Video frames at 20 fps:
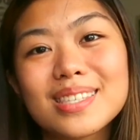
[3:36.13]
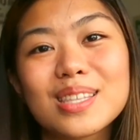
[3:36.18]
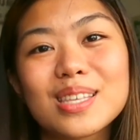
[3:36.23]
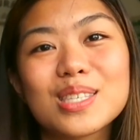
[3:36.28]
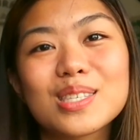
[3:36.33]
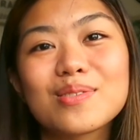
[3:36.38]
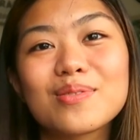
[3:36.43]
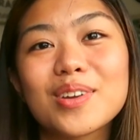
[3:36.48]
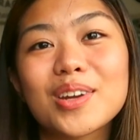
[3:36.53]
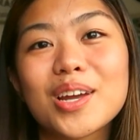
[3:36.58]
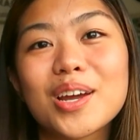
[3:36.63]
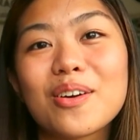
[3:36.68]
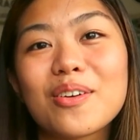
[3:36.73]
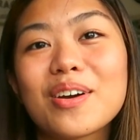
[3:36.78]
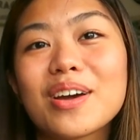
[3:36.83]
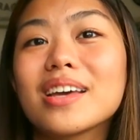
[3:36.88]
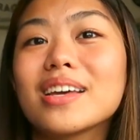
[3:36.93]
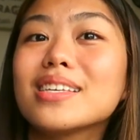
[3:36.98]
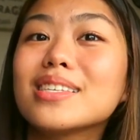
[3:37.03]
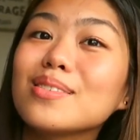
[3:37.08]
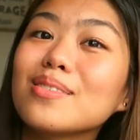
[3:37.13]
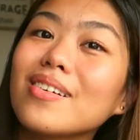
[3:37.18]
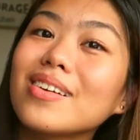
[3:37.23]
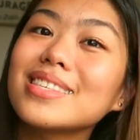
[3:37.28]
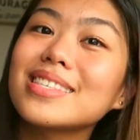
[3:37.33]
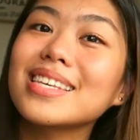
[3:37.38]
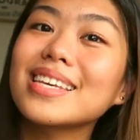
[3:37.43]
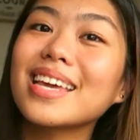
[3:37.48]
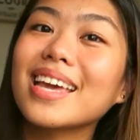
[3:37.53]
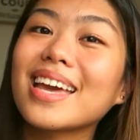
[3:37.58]
this video is
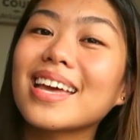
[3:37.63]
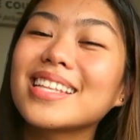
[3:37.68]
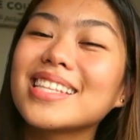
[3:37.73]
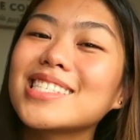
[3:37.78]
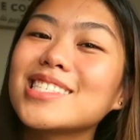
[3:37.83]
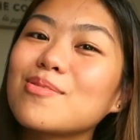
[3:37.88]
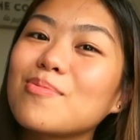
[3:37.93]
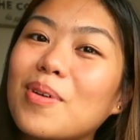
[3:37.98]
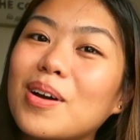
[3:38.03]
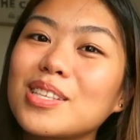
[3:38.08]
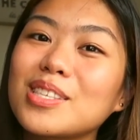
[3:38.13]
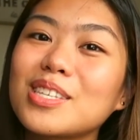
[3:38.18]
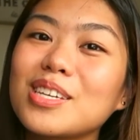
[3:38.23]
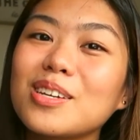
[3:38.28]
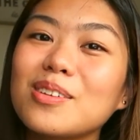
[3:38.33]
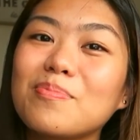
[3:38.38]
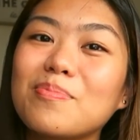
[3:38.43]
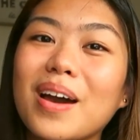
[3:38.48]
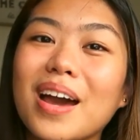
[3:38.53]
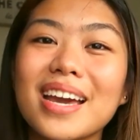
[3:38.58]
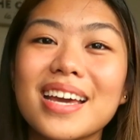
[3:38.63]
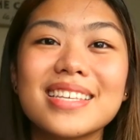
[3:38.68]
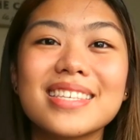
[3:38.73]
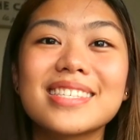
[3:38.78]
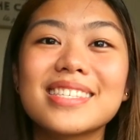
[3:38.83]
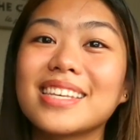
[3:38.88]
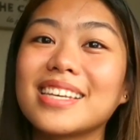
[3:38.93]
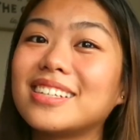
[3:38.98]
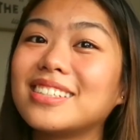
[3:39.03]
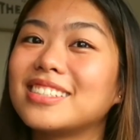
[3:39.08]
once again sponsored by
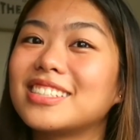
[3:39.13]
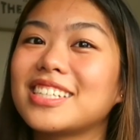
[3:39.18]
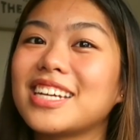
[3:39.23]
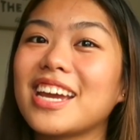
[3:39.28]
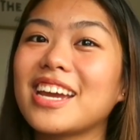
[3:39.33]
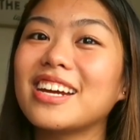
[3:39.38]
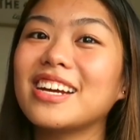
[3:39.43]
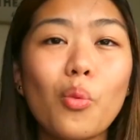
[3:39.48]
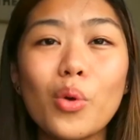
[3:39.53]
Skillshare,